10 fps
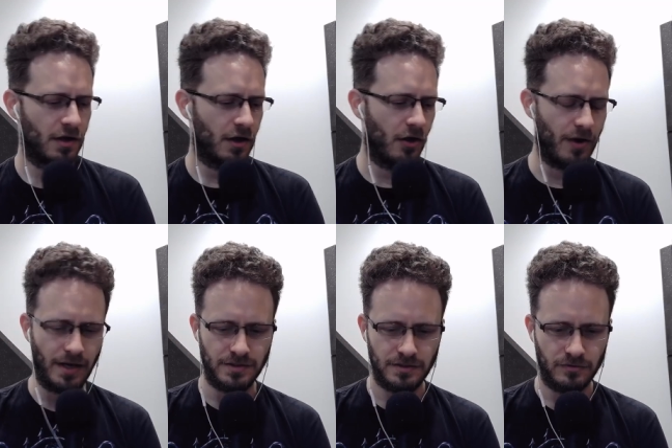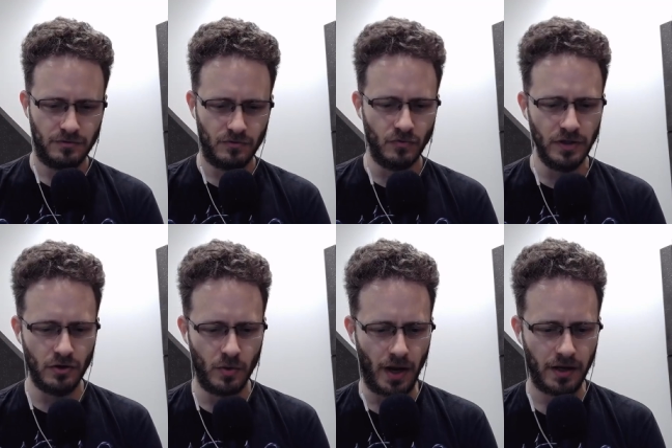All right, real
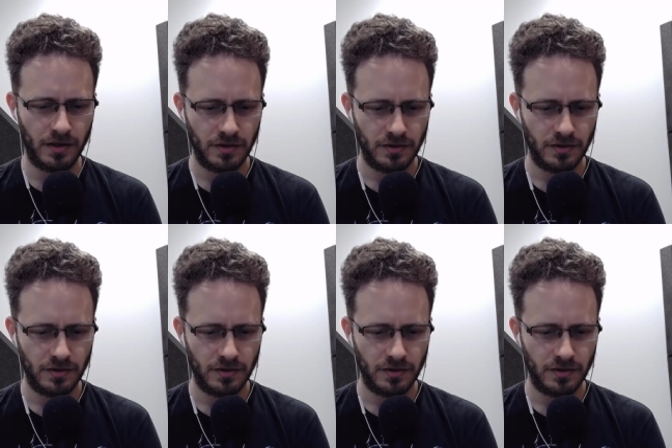quick,